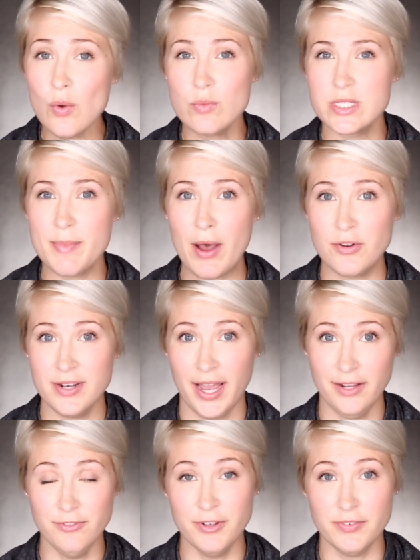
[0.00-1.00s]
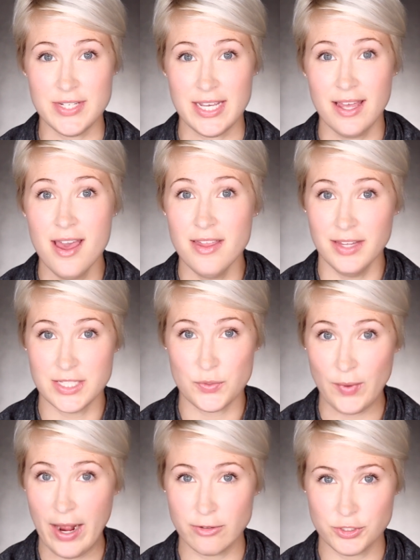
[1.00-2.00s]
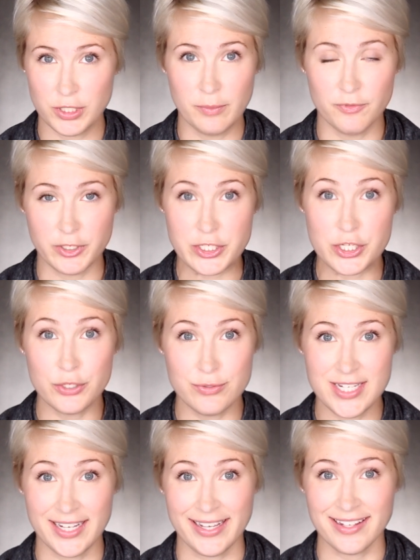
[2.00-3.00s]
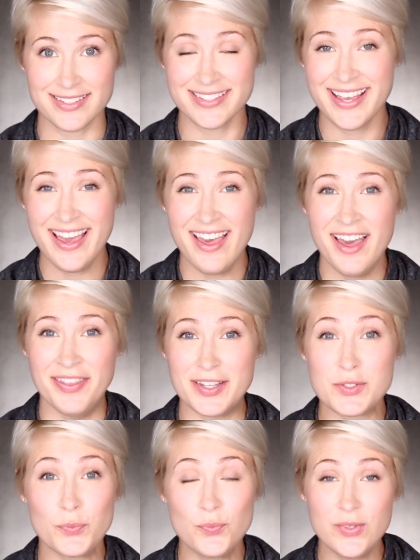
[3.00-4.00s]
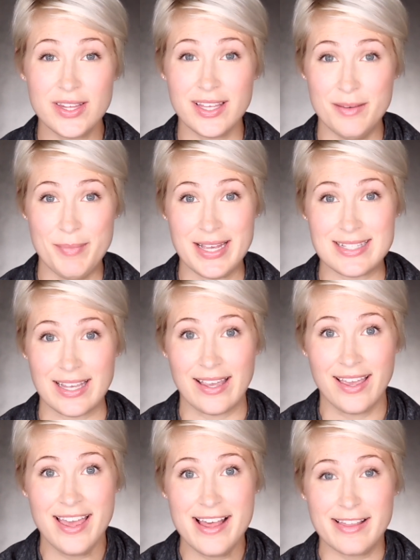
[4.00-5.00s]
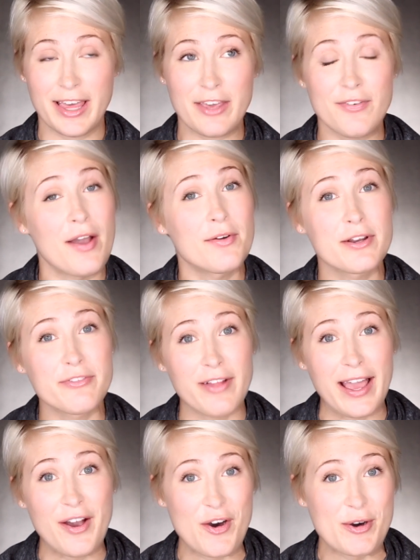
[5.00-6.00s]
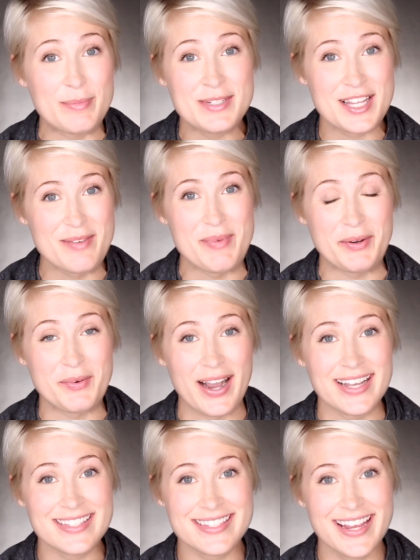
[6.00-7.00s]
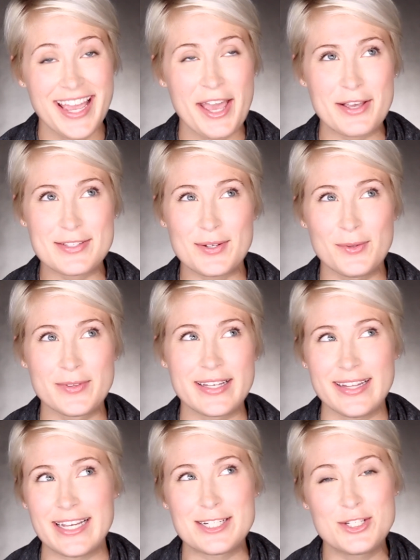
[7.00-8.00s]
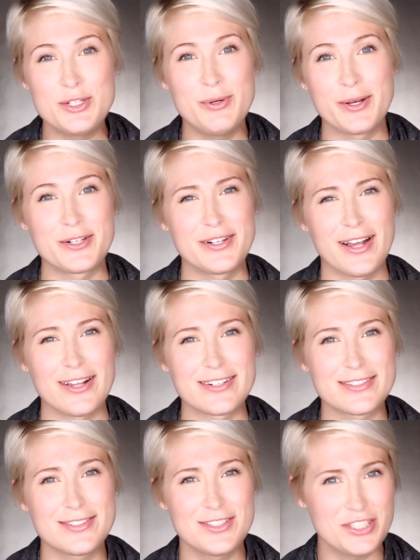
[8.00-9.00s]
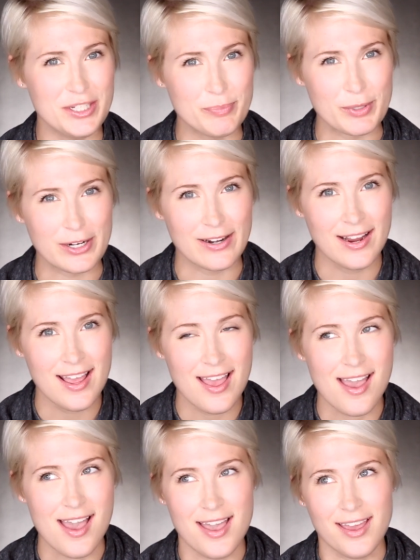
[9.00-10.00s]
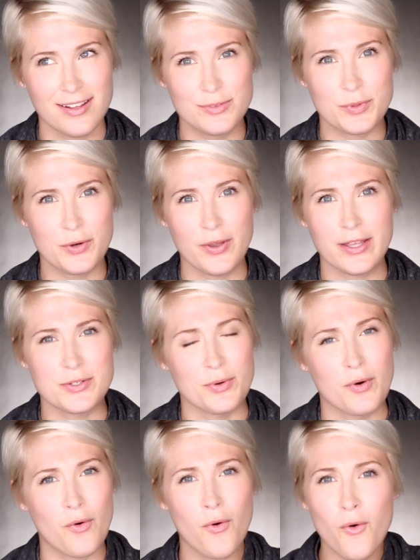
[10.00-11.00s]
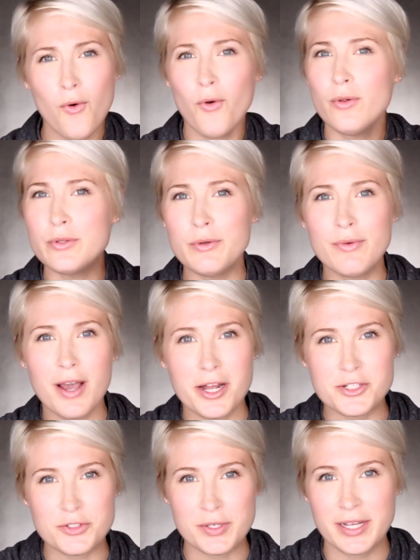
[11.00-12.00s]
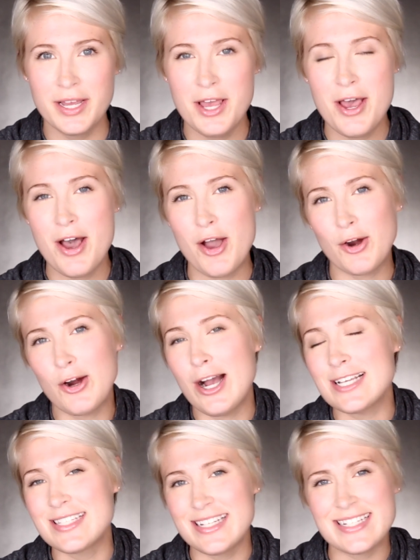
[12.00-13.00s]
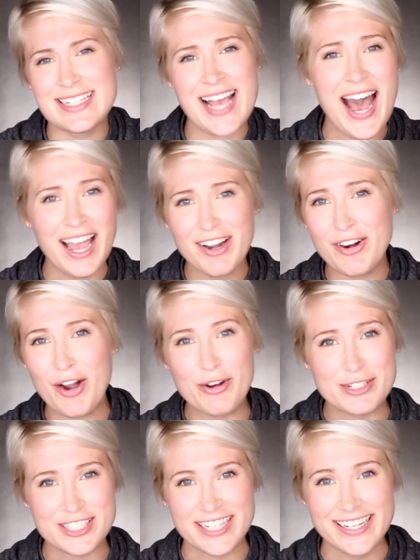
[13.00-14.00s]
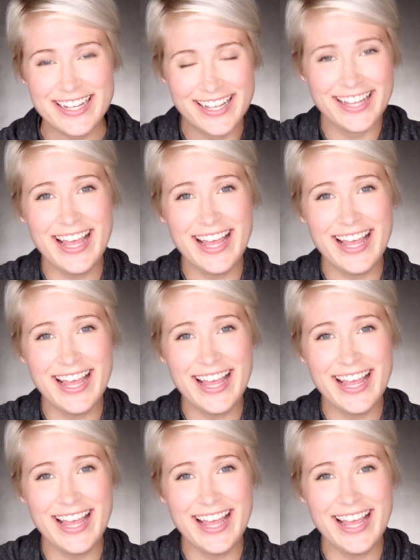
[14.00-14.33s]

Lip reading: was about $950. That's round trip for 2 tickets. That's really amazing. Like if I wanted to fly home to the Midwest, it's only like $200 cheaper. And we're going to a whole new country across an entire ocean.